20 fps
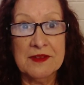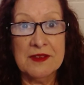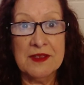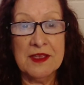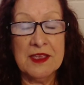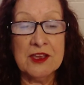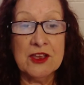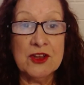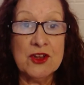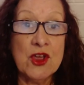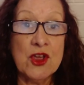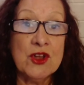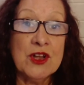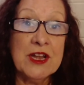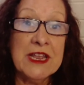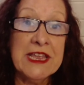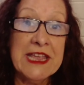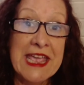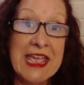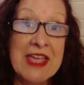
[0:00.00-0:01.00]
It can
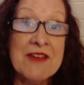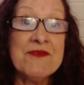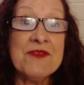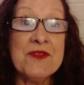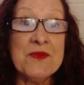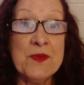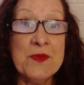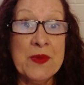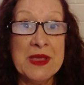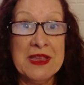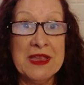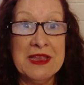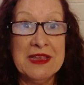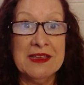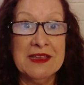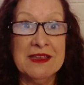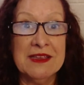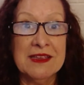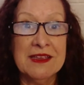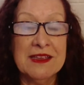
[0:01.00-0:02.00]
only ever
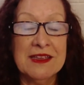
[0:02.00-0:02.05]
be